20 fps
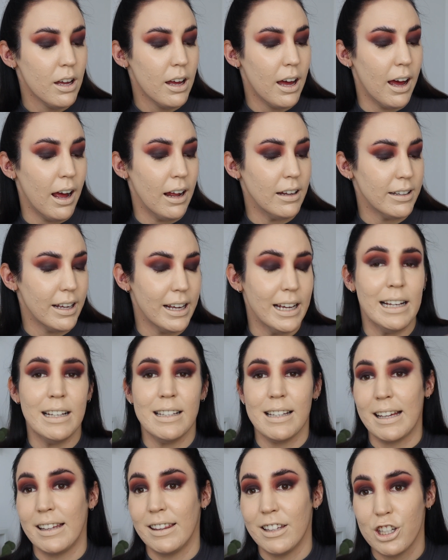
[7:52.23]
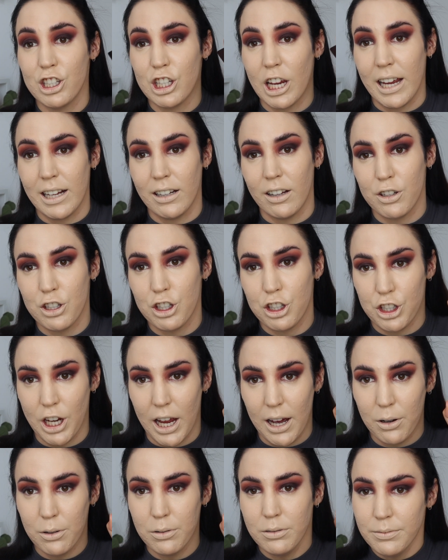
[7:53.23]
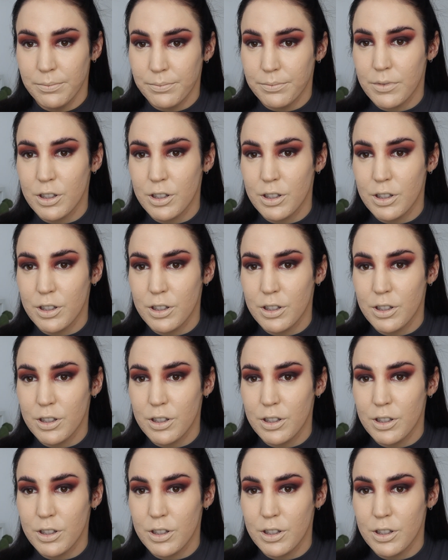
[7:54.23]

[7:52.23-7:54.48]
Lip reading: and it is in the shade Shell.